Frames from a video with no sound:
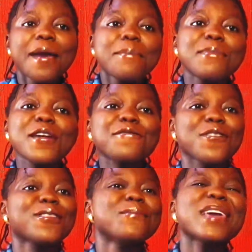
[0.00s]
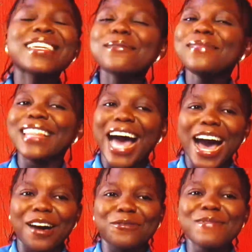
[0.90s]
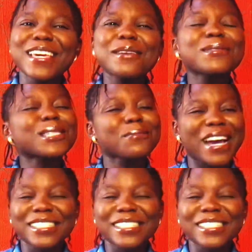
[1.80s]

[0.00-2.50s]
Make fun of, make him laugh, make him smile.